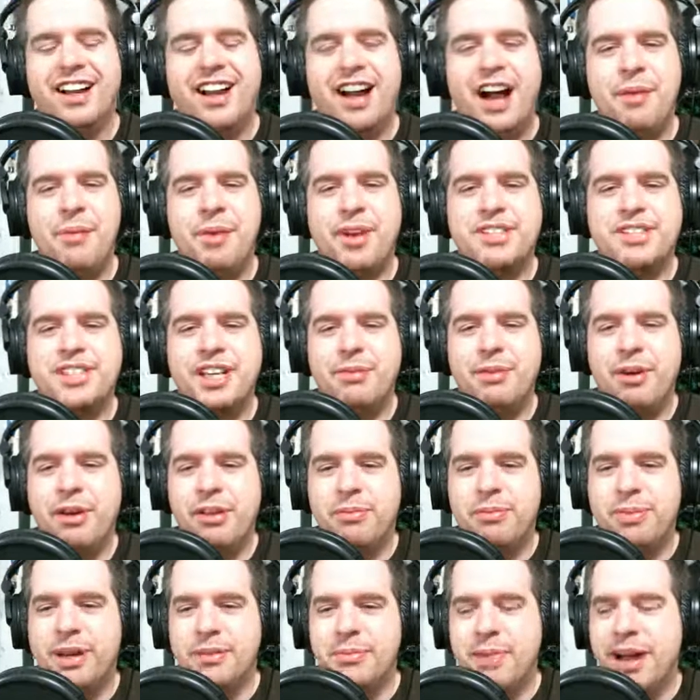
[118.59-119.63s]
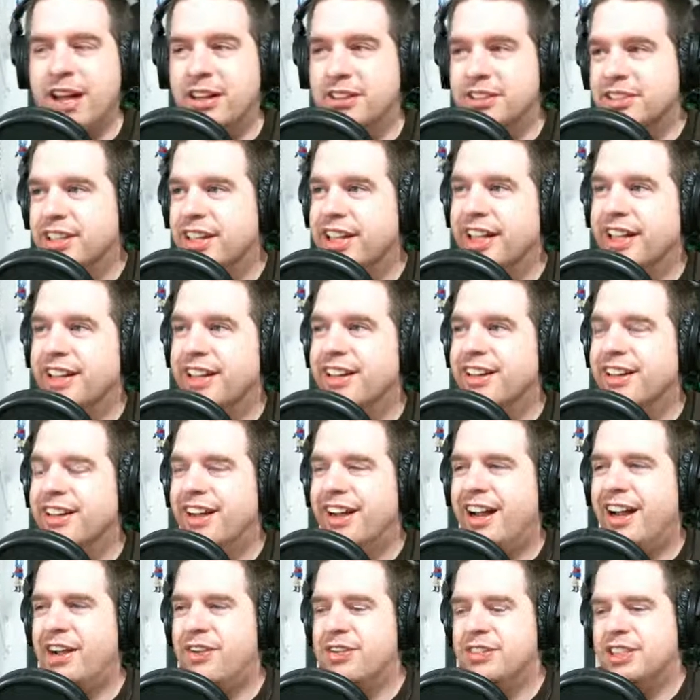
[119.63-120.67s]
I'm that same way with my mouse. Like,
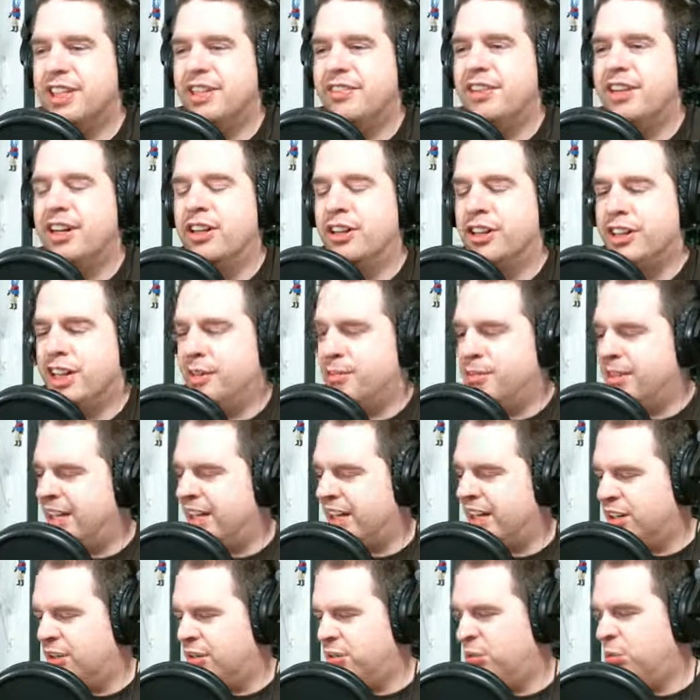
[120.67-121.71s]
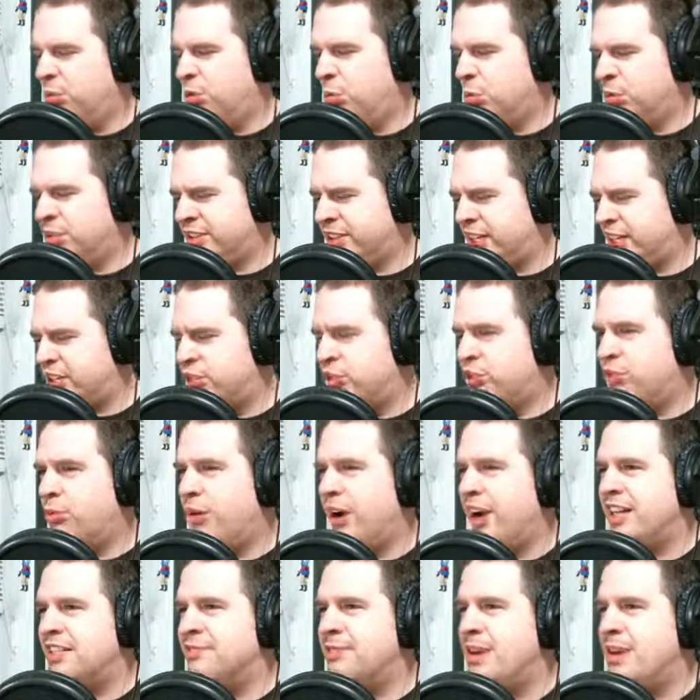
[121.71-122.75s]
I always love it. I'll look at it and be like, why is my